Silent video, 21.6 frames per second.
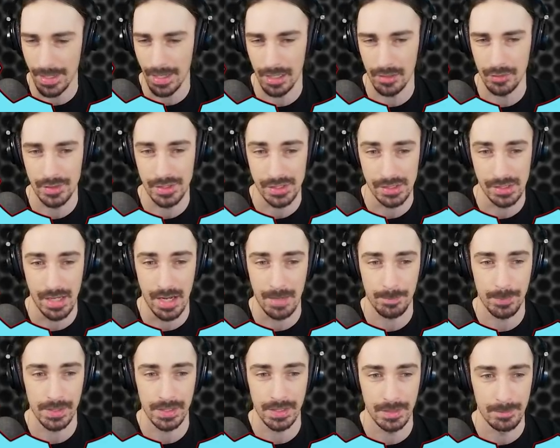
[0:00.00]
air is not
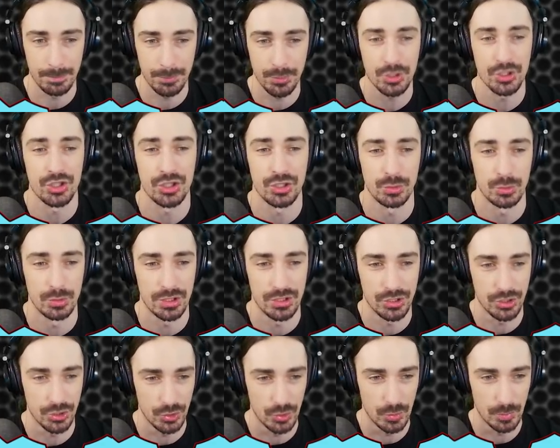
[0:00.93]
being pushed through the
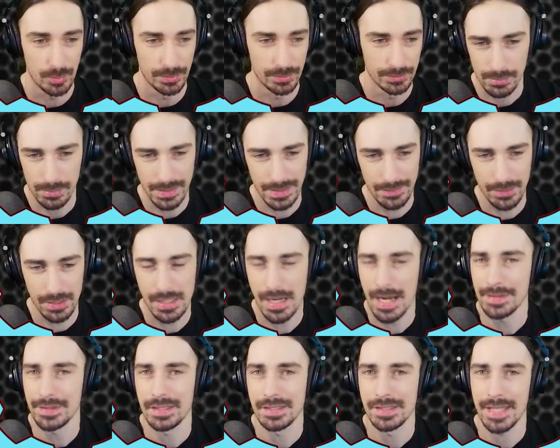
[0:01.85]
tube. Believe it or
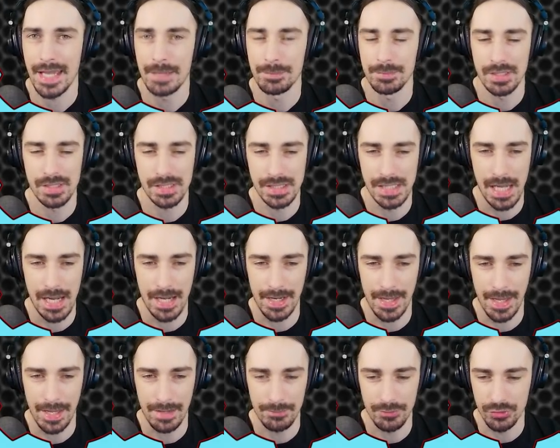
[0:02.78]
not, this game does not
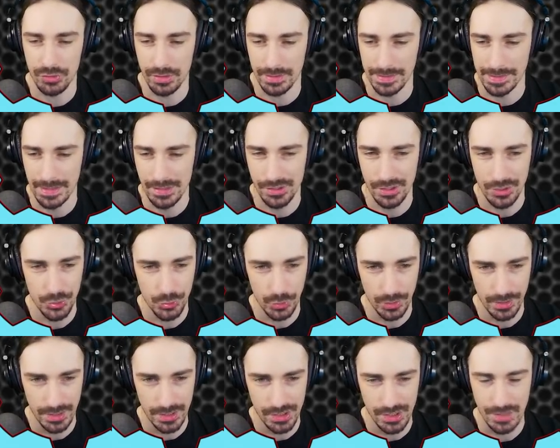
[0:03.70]
have trillions and
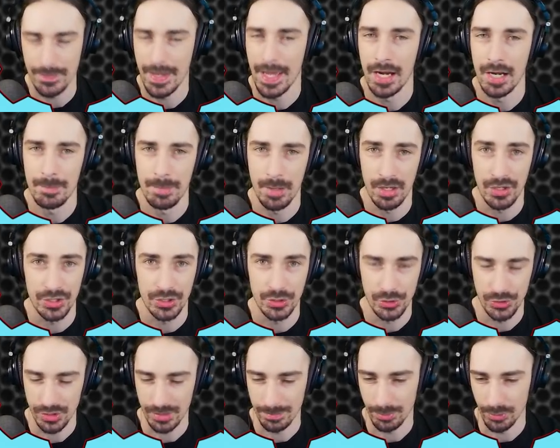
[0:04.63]
trillions of air
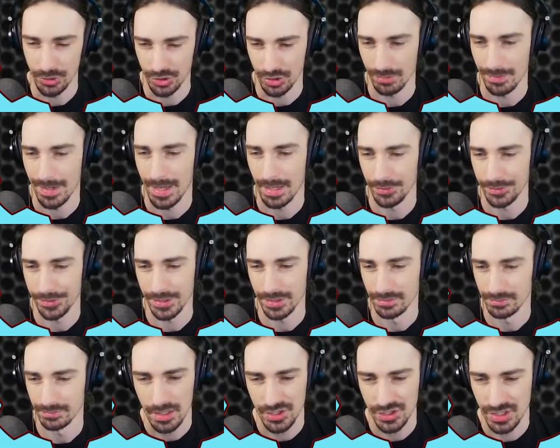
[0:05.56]
particles to push around.
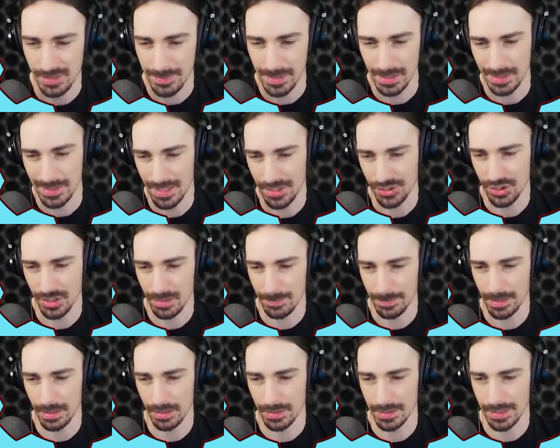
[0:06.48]
Our simulation
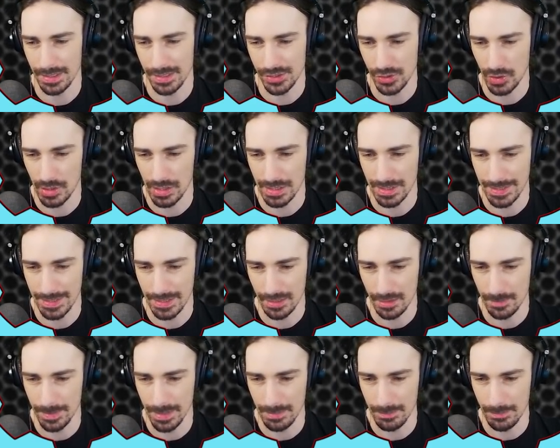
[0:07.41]
abilities are a
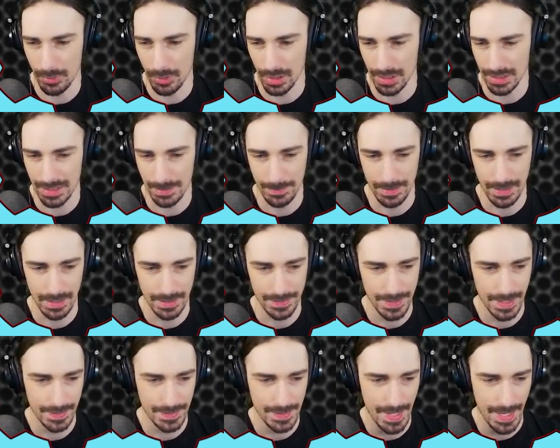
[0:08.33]
little bit more
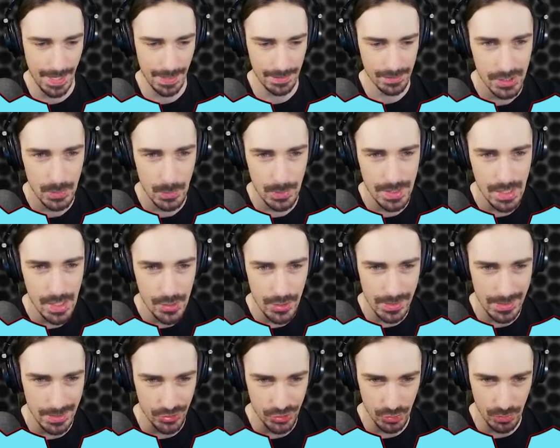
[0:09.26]
limited than that. So another
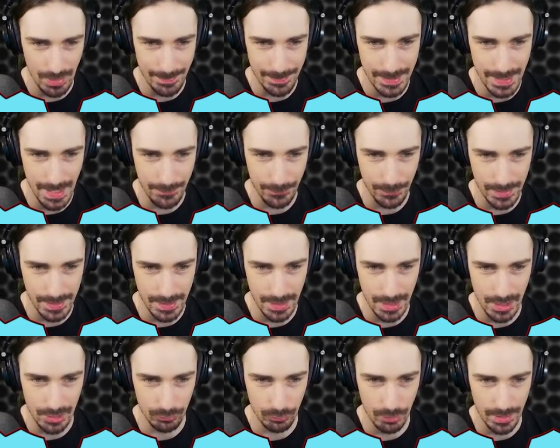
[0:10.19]
issue I'm definitely
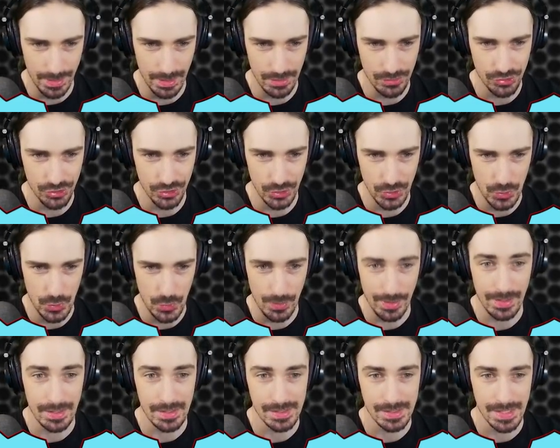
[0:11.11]
going to run into
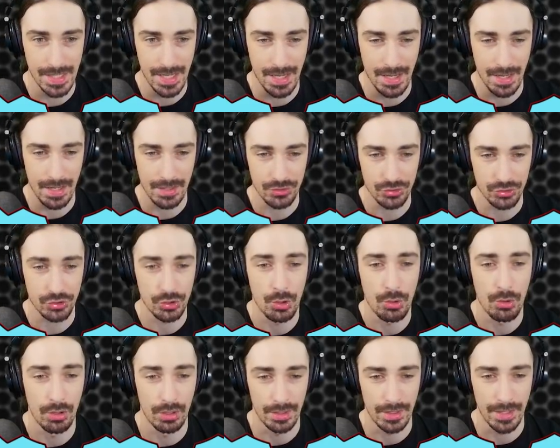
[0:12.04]
is uh,
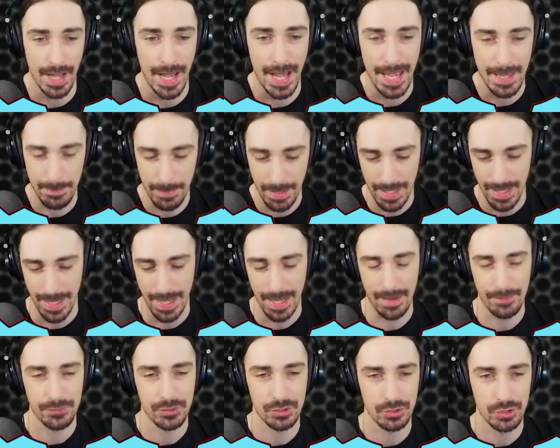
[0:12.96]
torque. I may
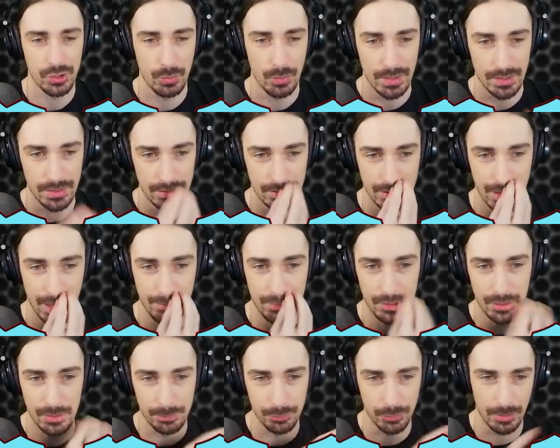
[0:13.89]
have to do a
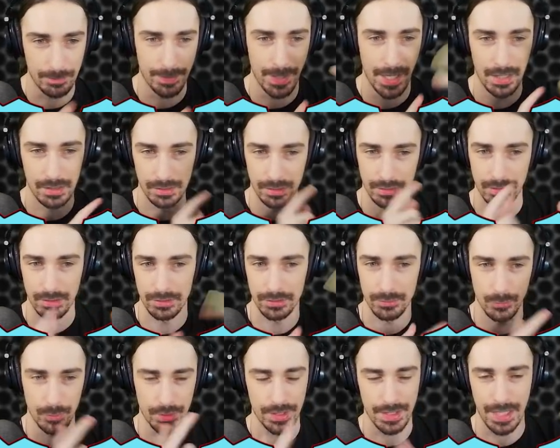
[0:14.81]
double propeller
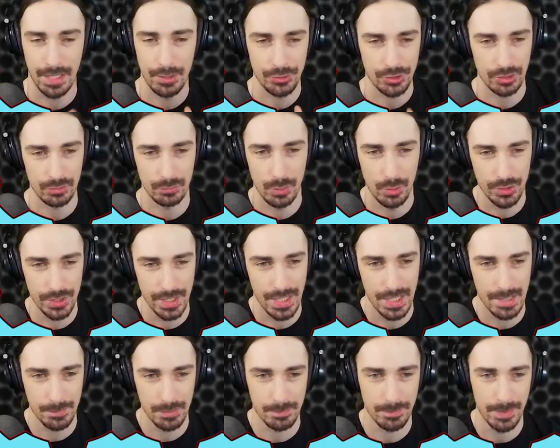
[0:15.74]
with
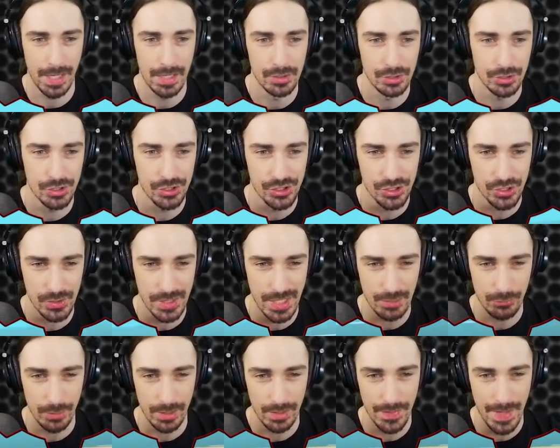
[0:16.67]
counter-rotating propellers to
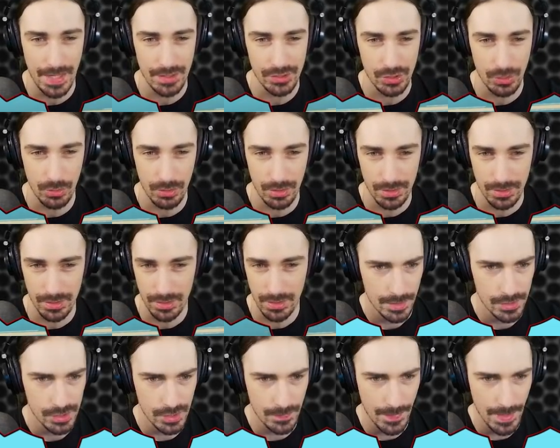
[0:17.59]
get rid of that torque.
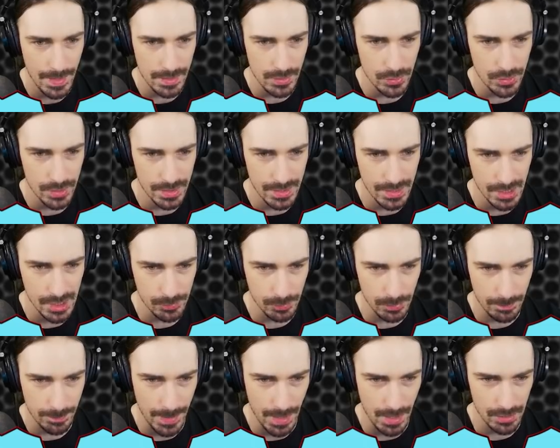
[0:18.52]
Because if I use these
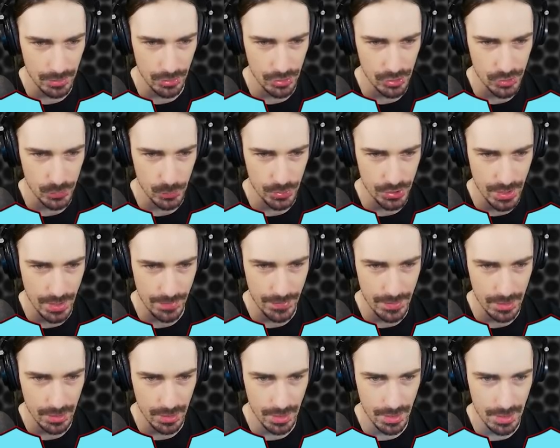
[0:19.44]
propellers, which I
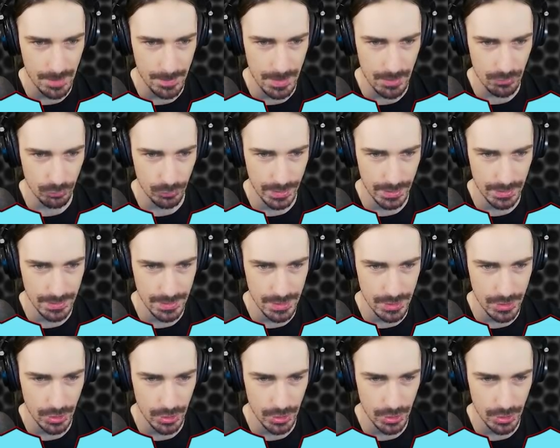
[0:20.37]
think are going to be really